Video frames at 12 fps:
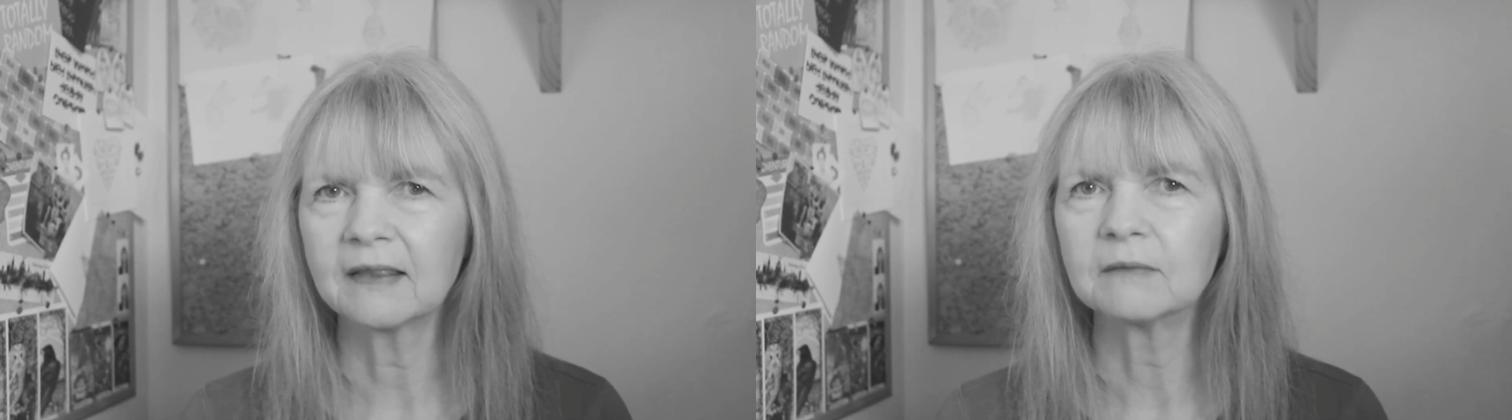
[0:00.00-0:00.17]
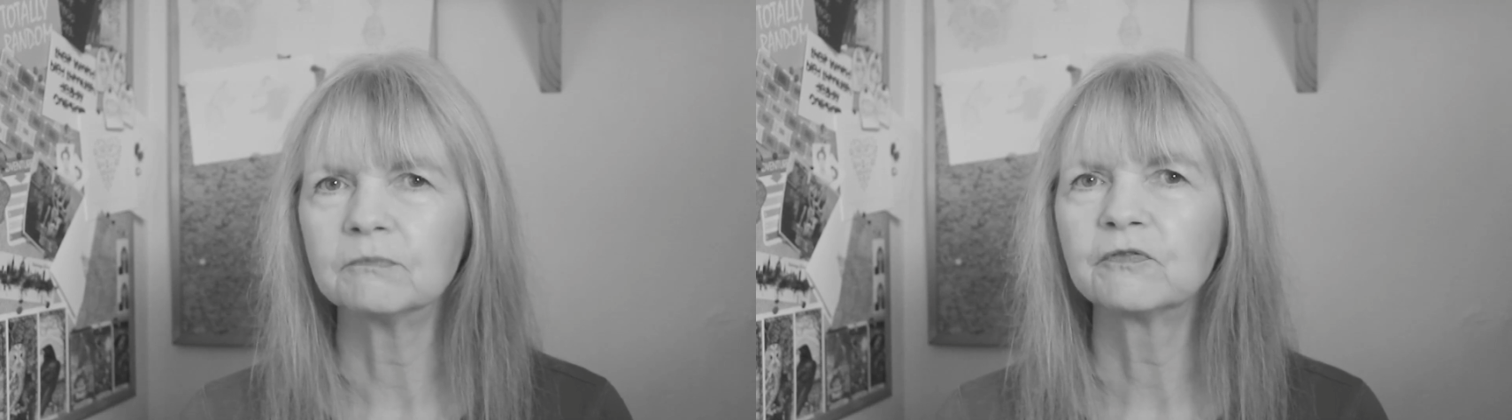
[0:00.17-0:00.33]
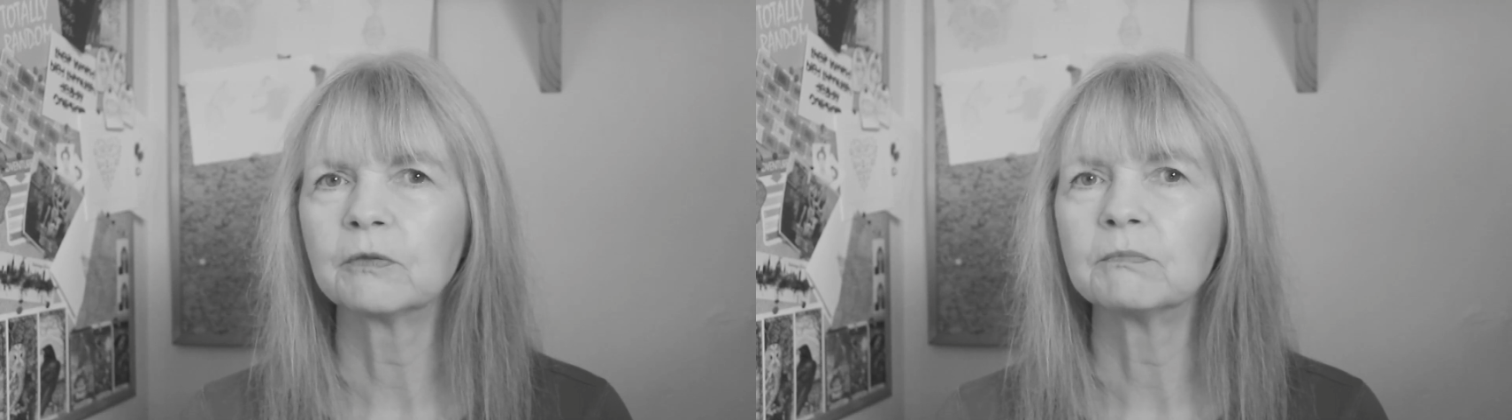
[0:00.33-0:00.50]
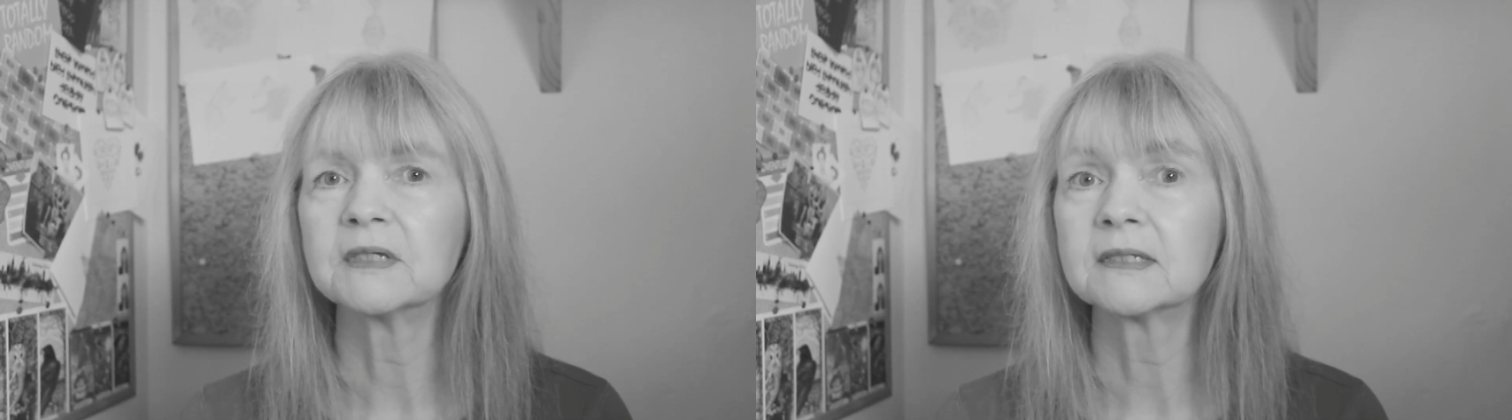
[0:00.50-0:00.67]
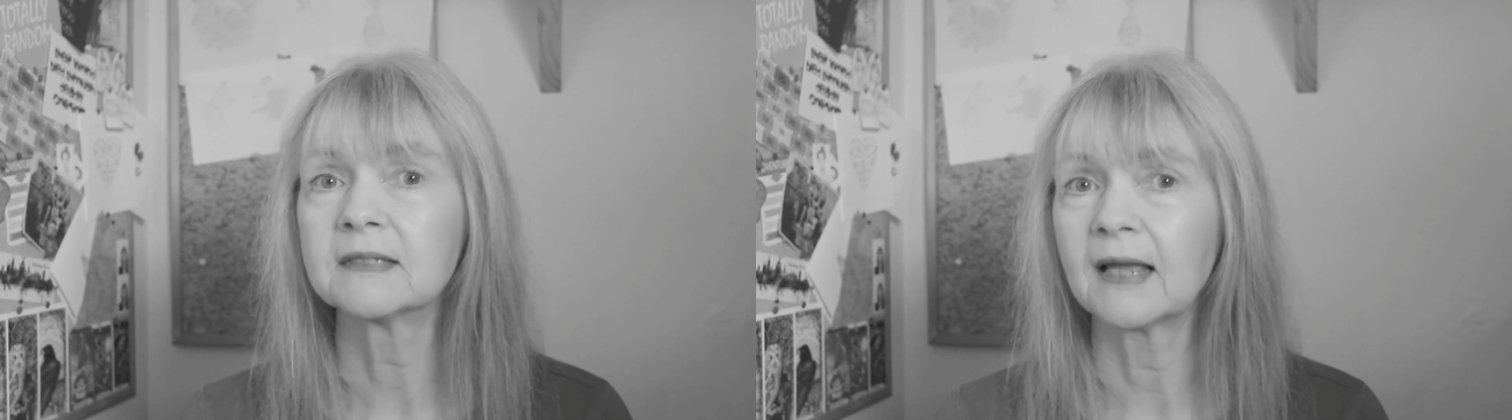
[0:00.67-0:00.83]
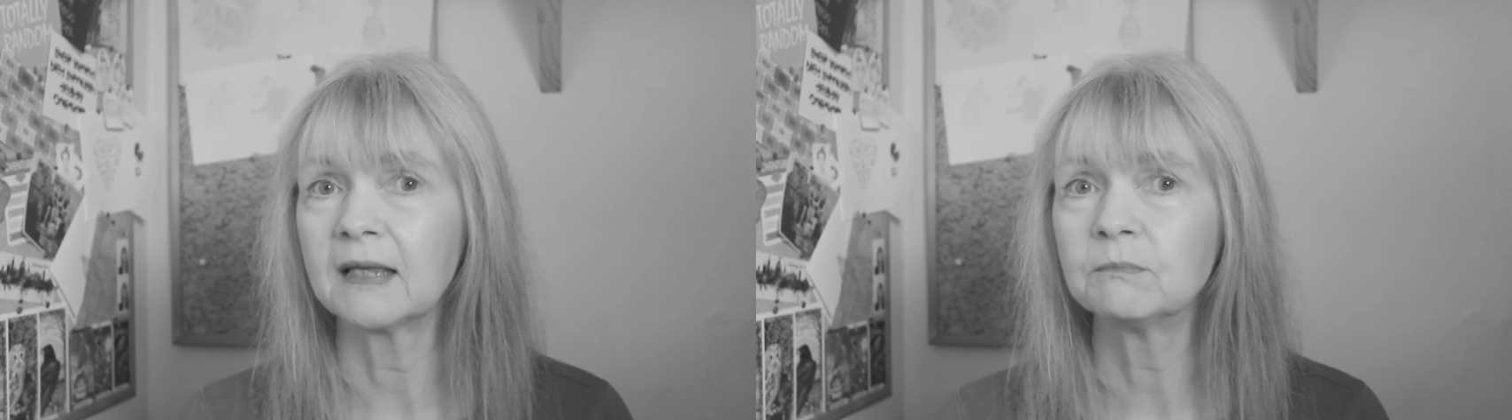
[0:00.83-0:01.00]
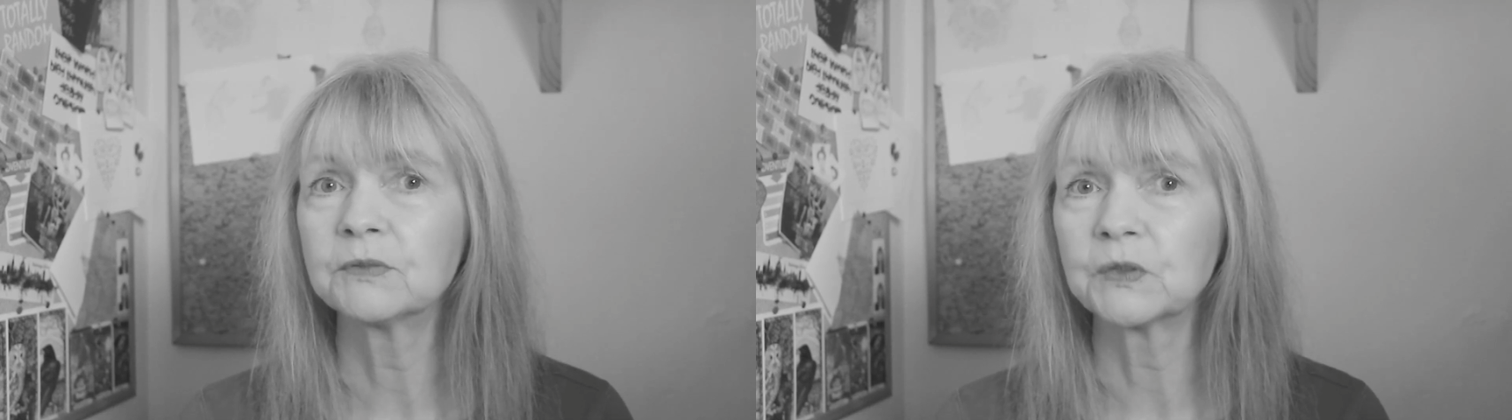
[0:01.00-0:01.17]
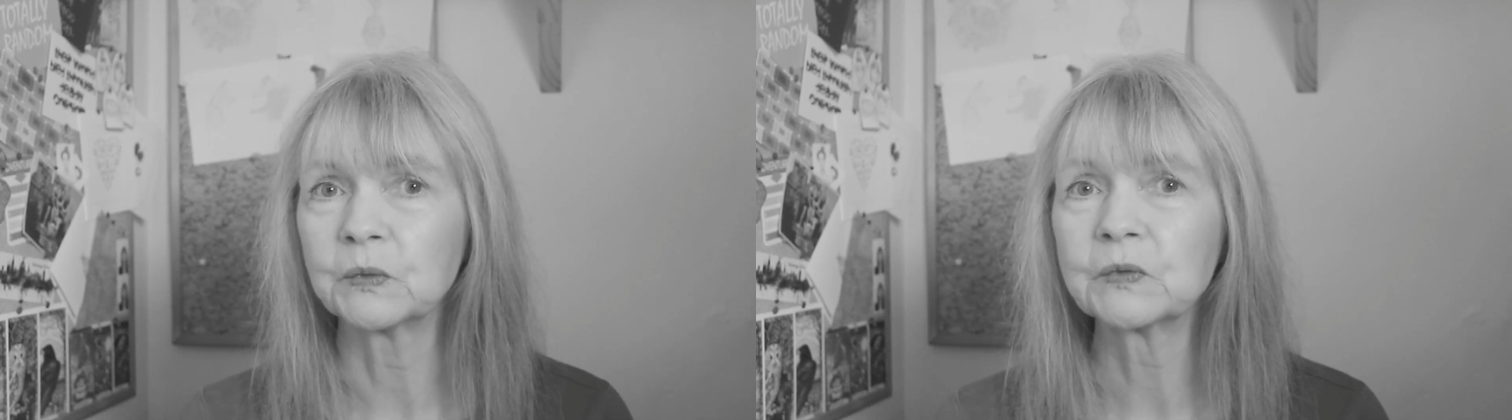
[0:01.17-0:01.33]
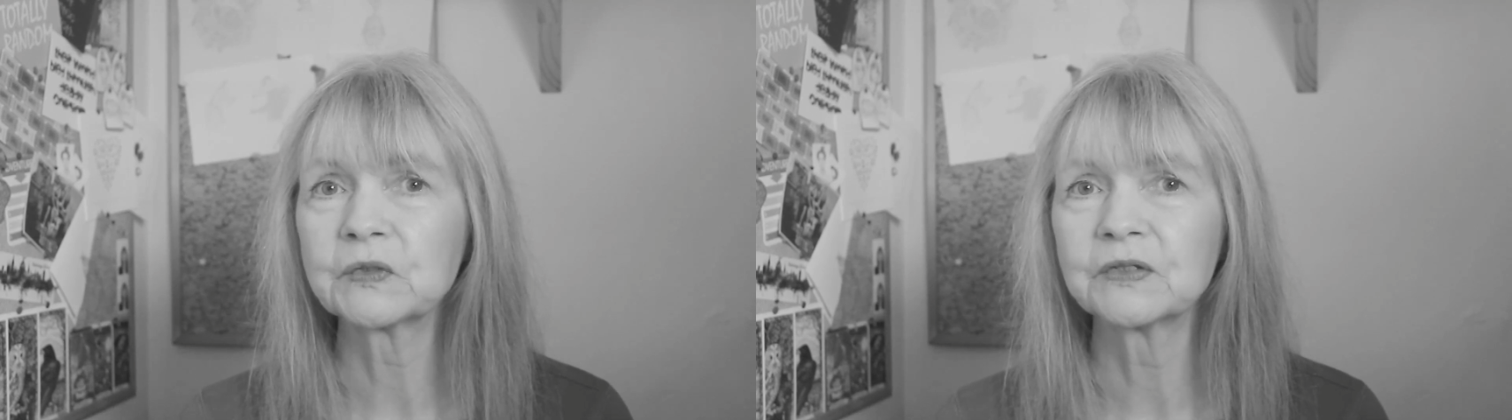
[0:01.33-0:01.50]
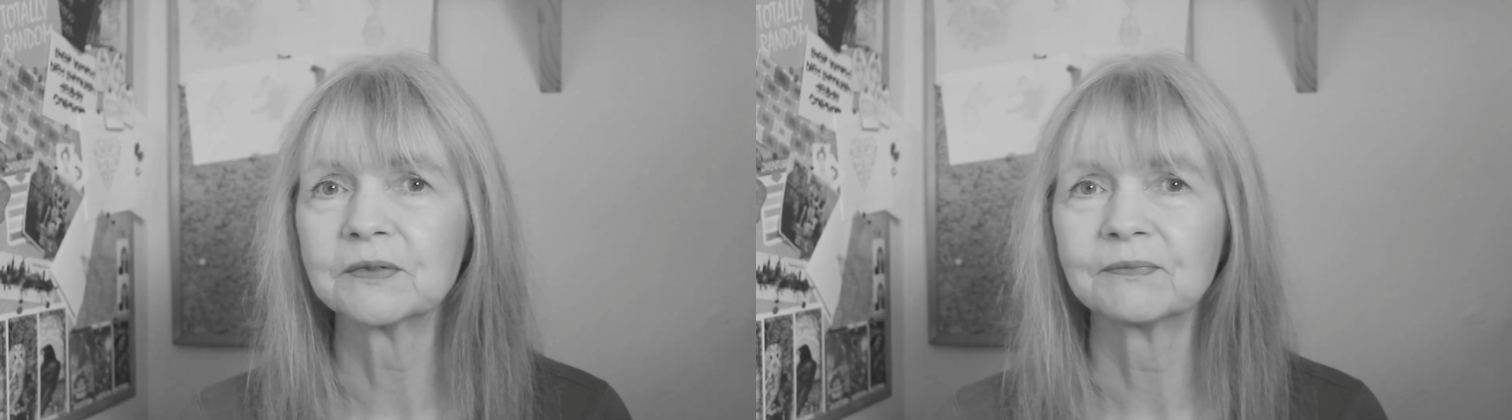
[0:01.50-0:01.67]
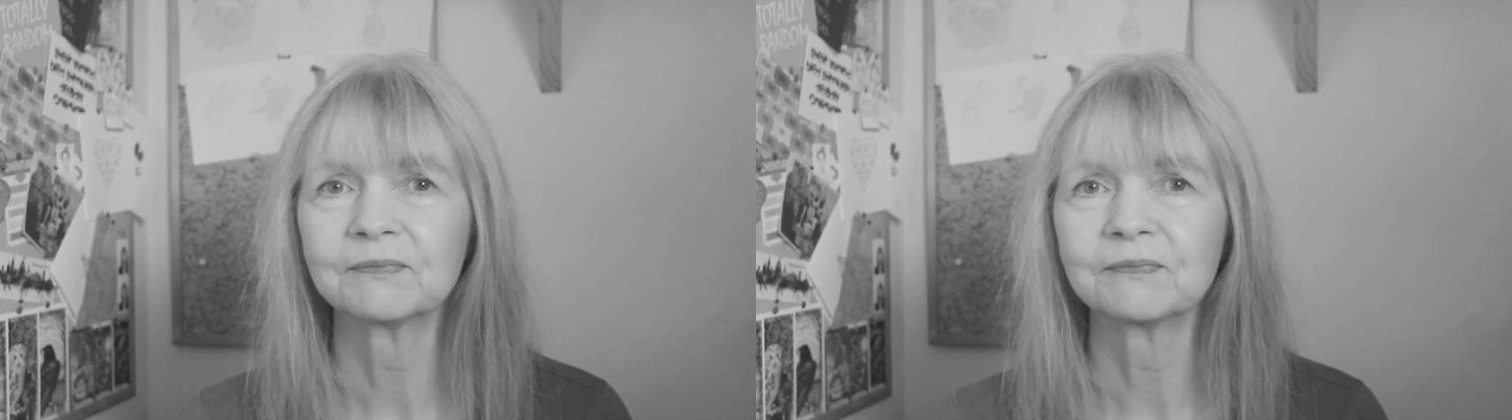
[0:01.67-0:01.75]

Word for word: them from the same source?